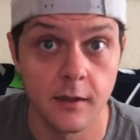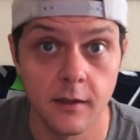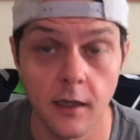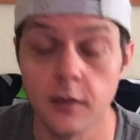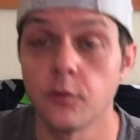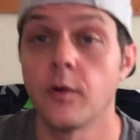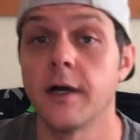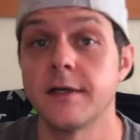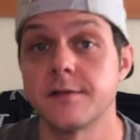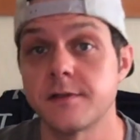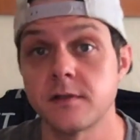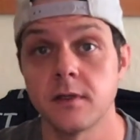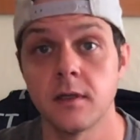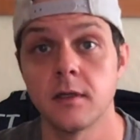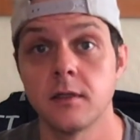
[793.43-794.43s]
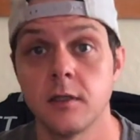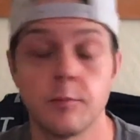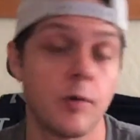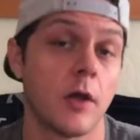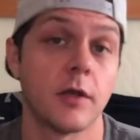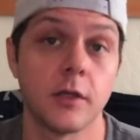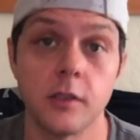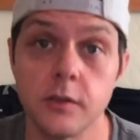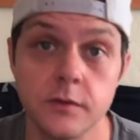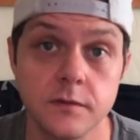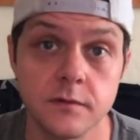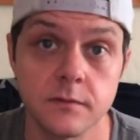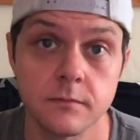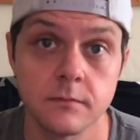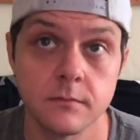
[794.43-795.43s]
Otherwise, you're probably going to
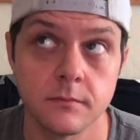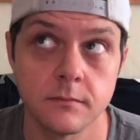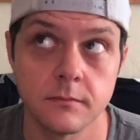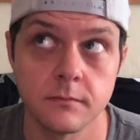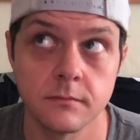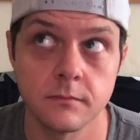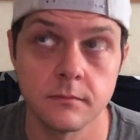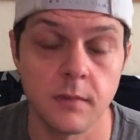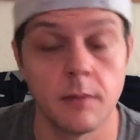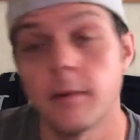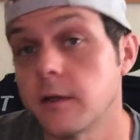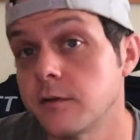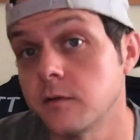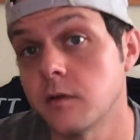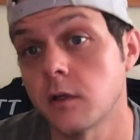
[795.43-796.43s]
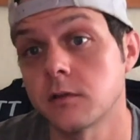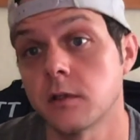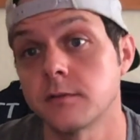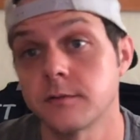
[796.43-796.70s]
lose by about 2 touchdowns.